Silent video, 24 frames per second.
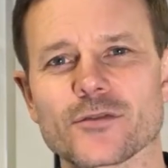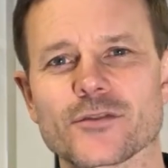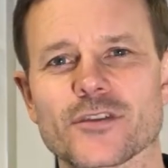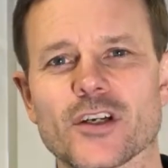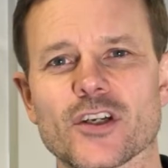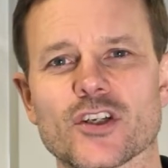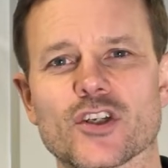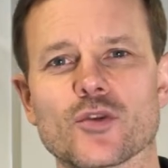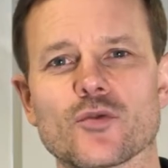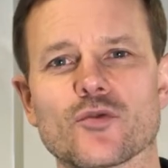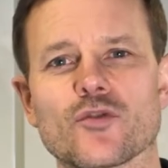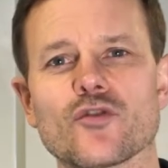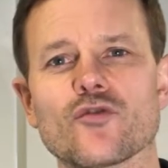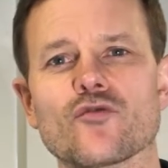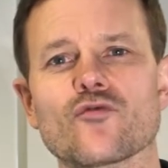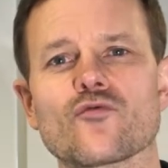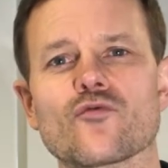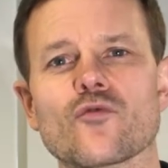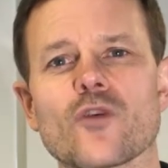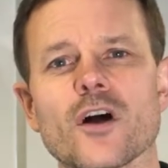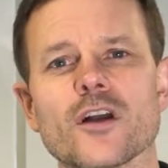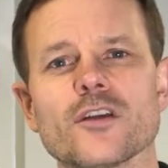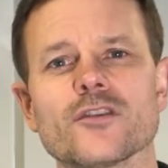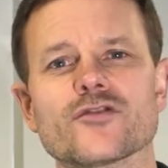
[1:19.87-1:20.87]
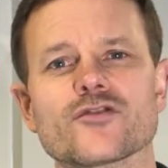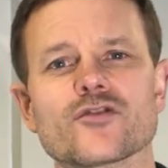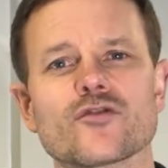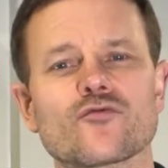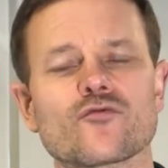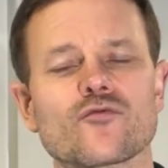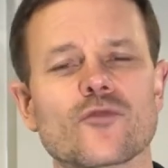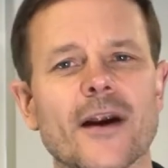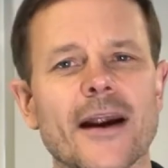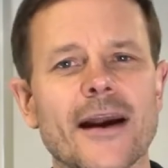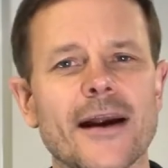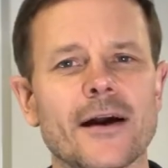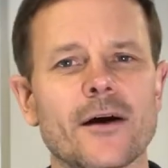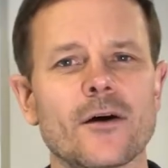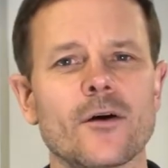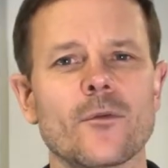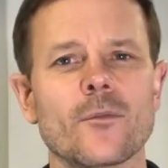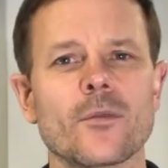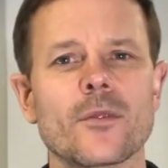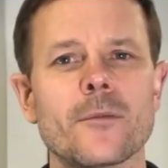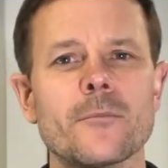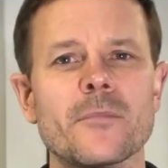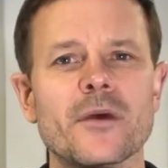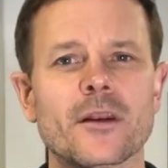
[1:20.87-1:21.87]
tissue that runs around
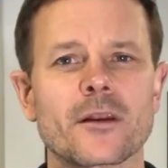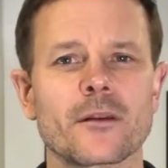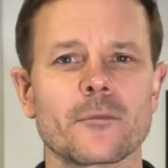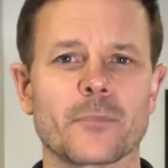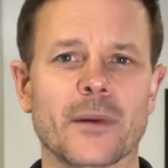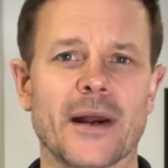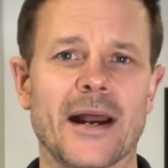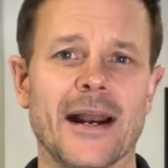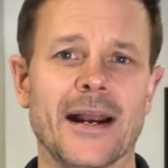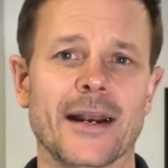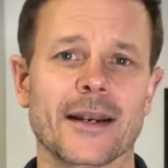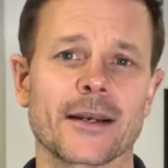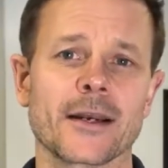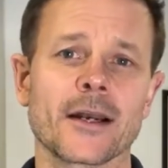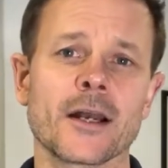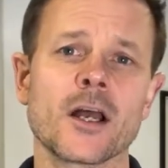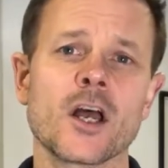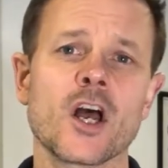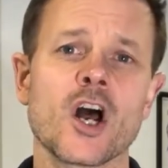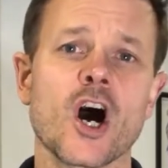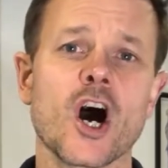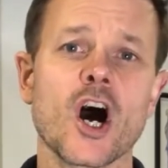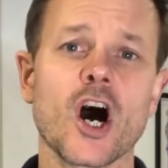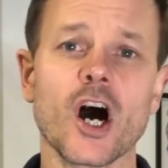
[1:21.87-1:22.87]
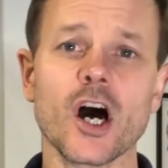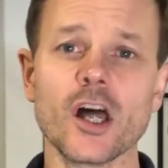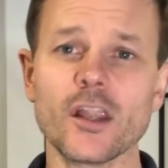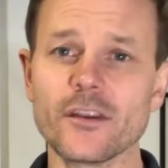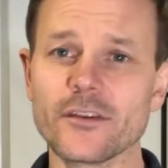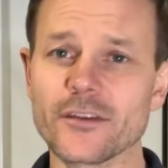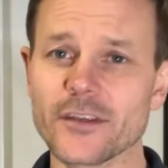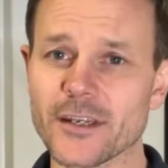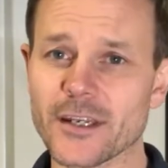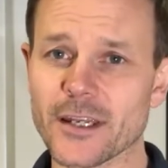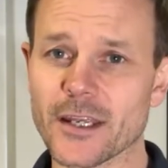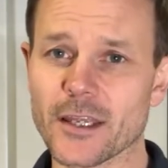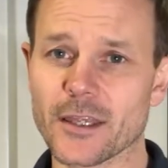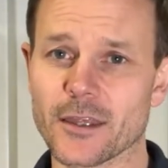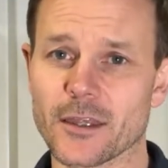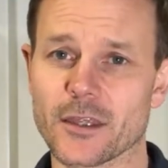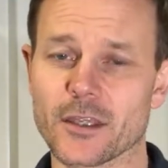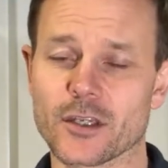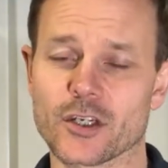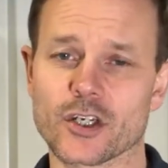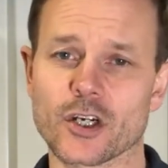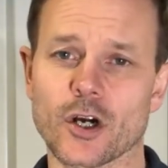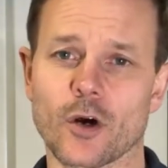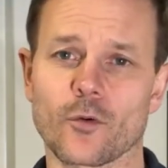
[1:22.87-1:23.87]
the middle back, underneath the
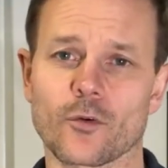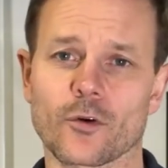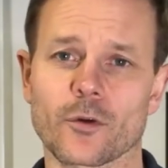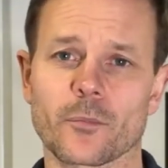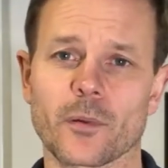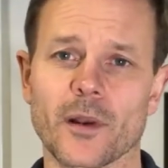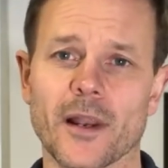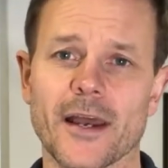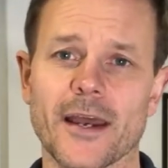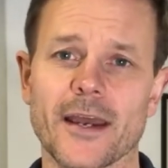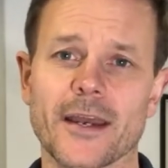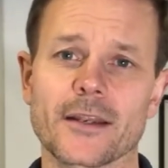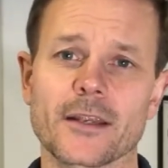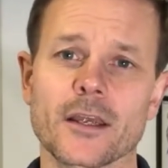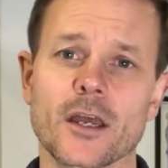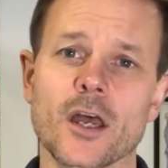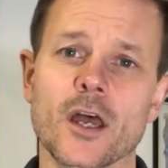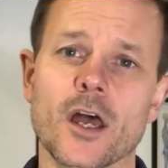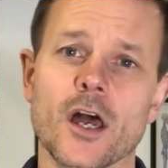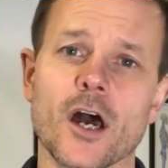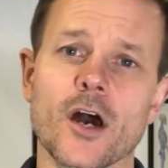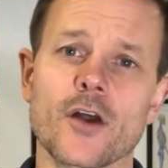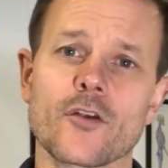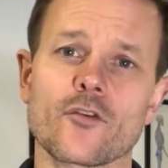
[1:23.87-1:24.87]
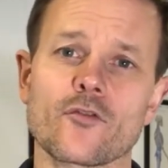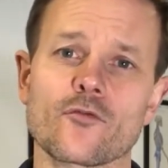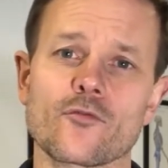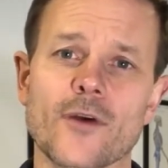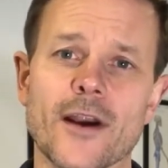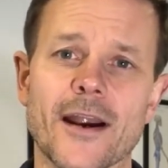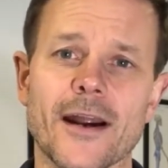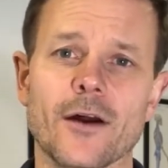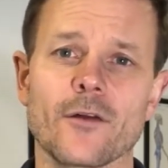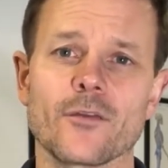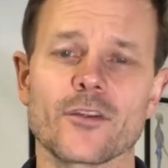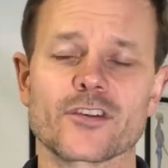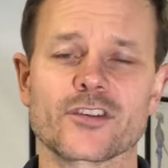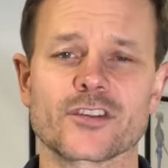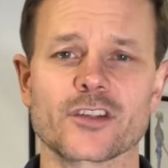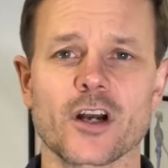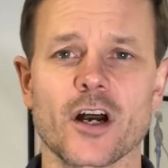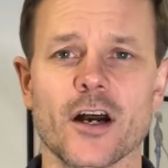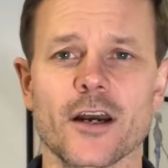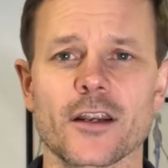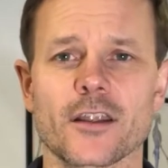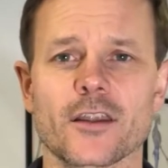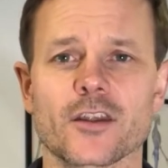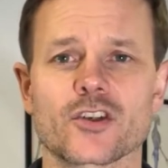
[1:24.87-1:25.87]
shoulder blade, and around the
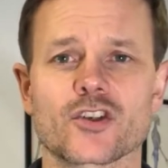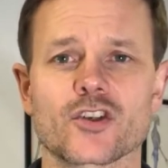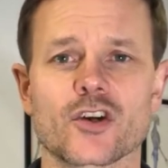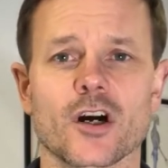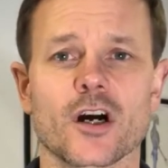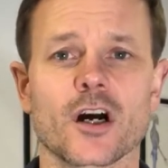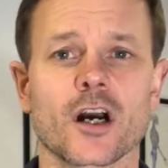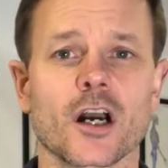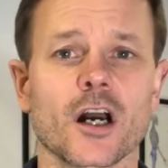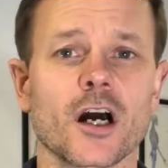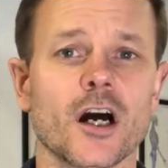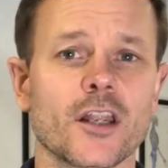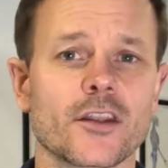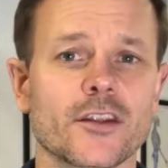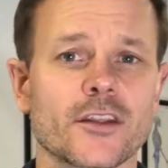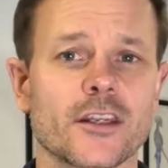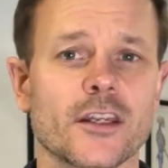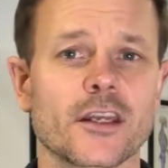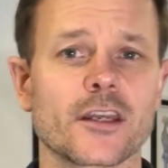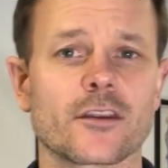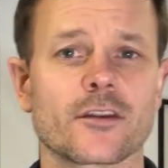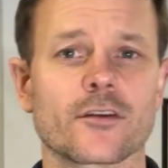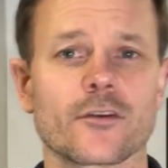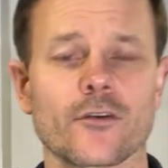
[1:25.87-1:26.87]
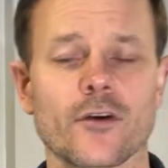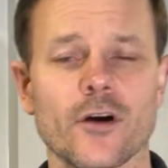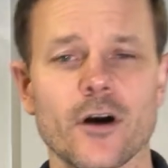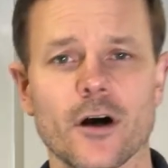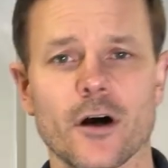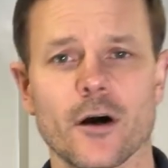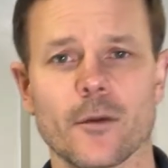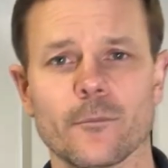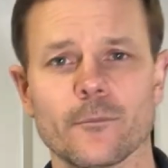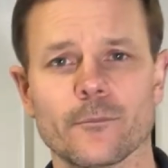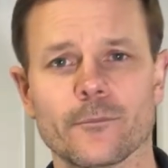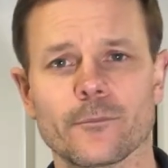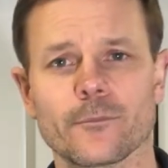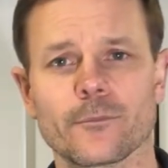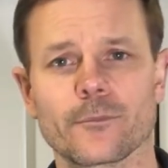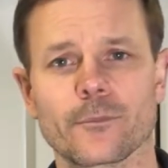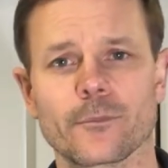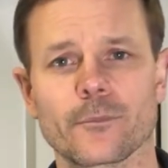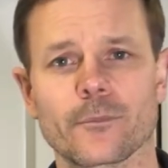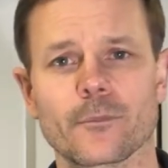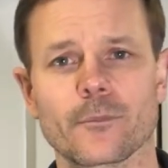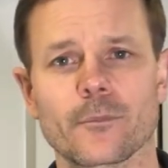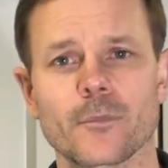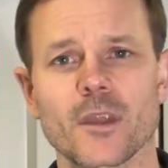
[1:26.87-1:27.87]
side of the trunk underneath your arm.
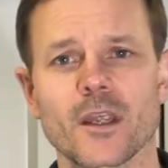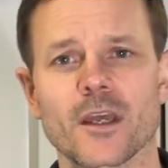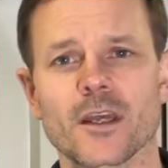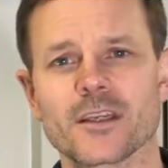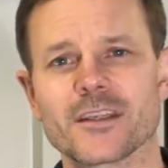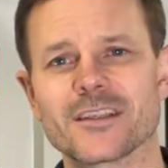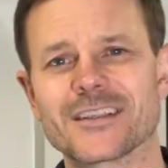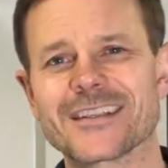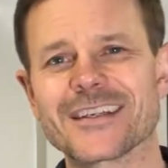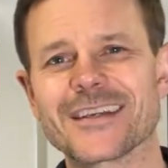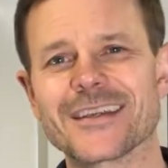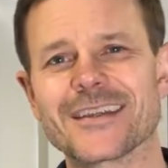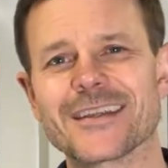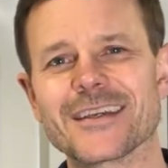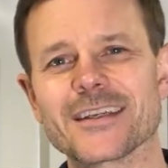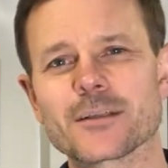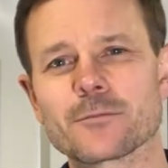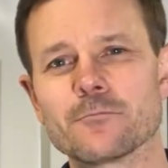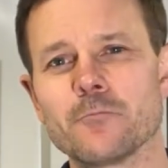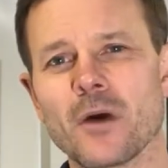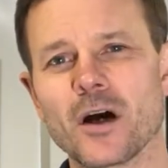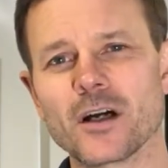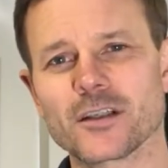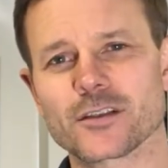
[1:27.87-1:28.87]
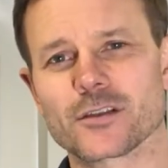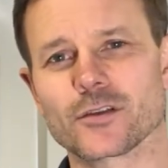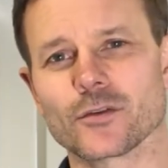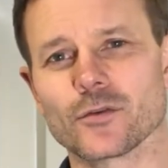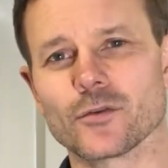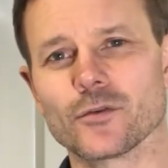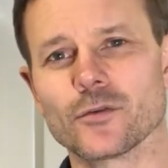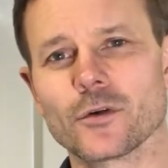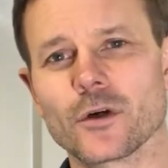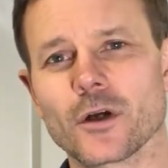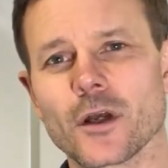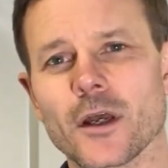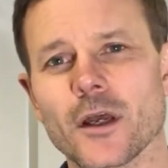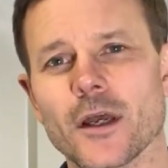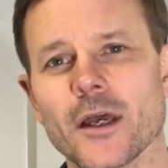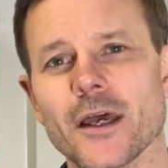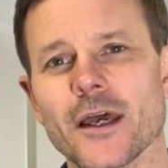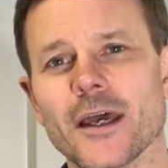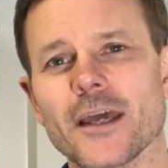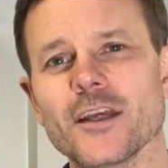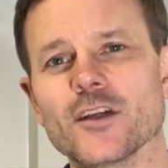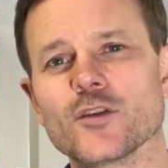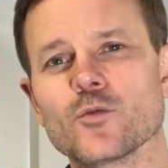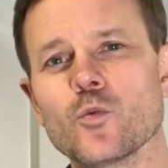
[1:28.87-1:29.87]
You see, this muscle
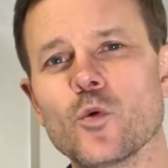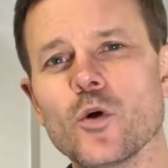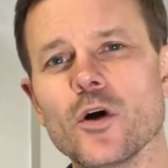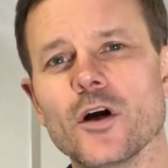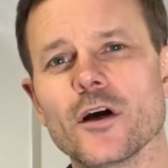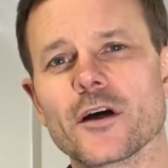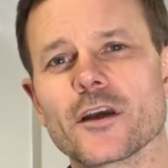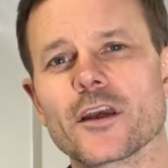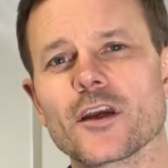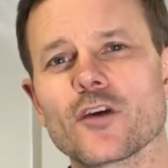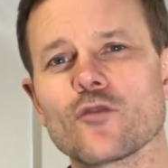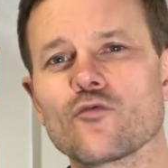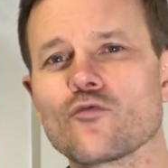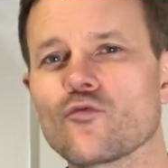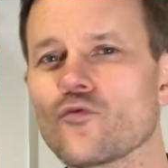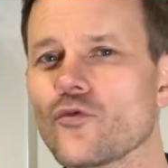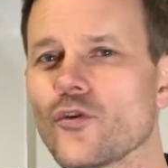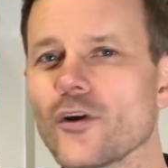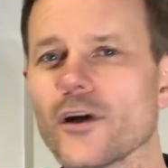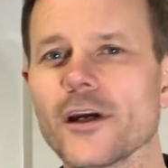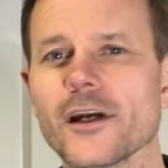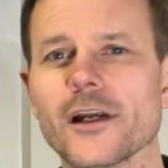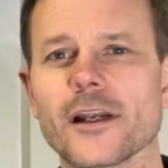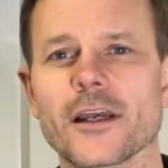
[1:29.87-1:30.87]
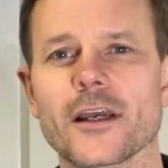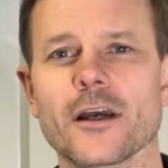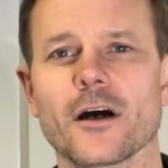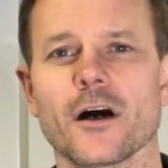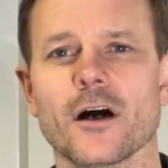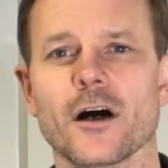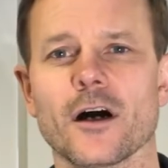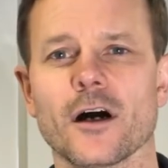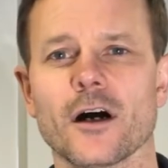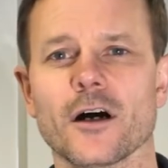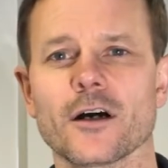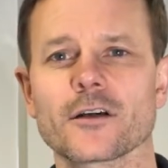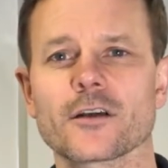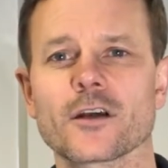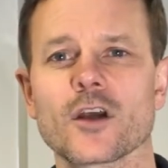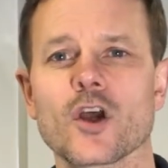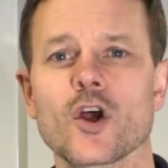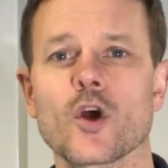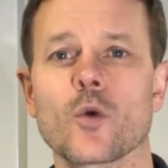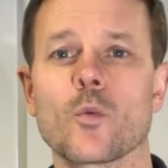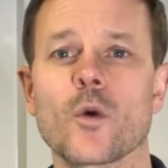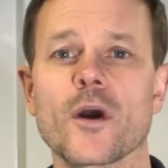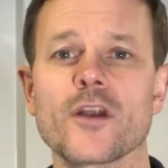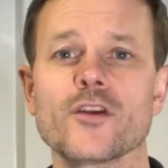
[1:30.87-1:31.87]
is working really hard
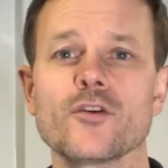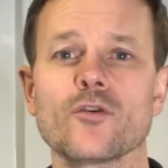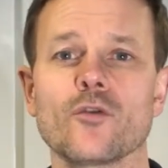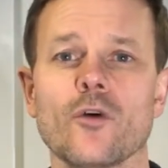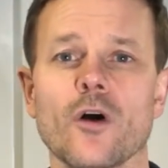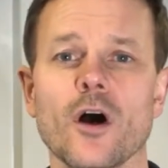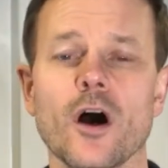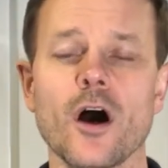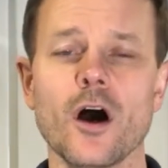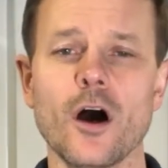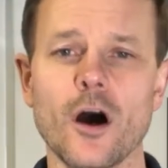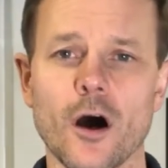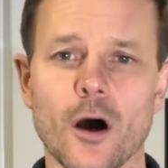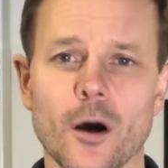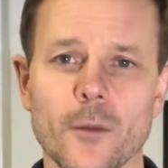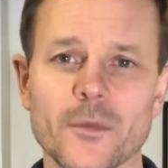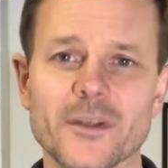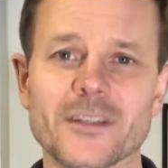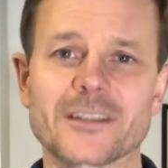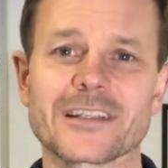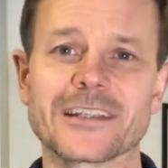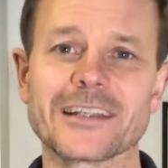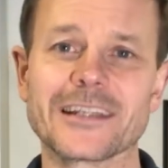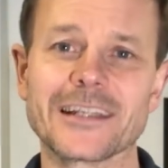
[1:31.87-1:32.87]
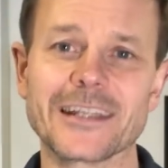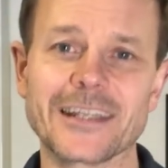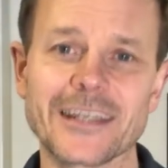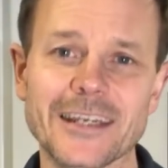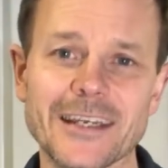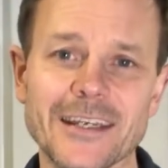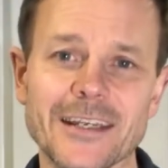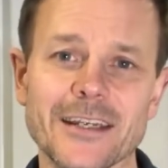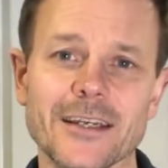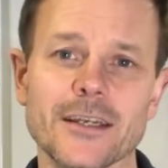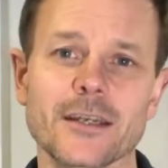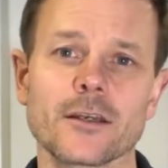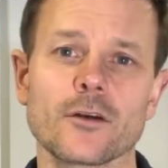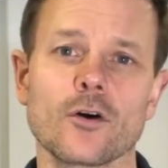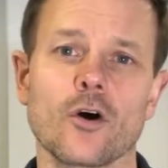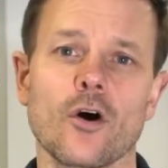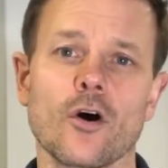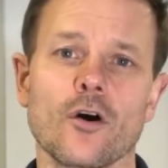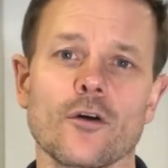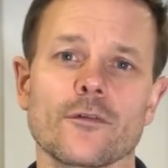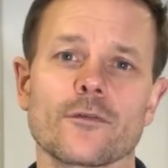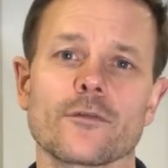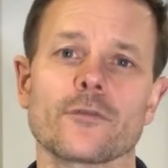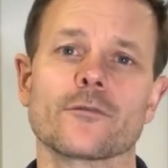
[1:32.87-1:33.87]
when your arm is leading
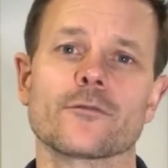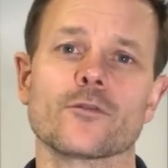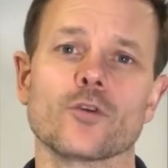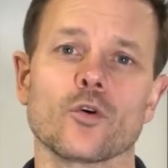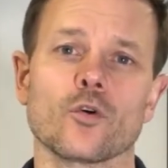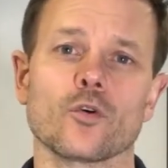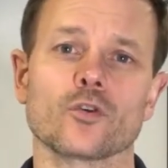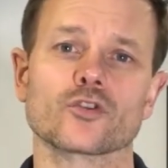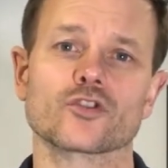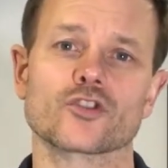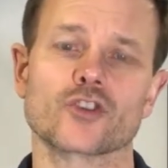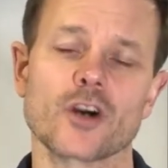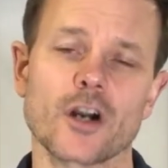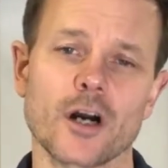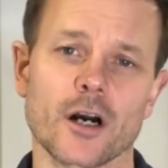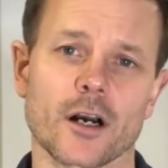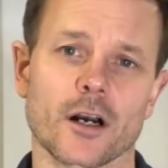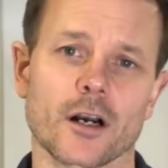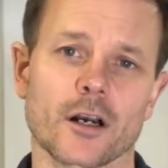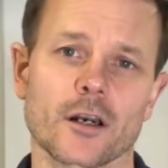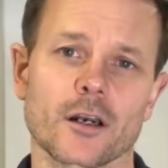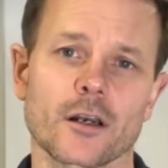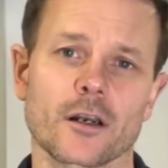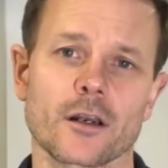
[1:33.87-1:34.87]
off of your trunk.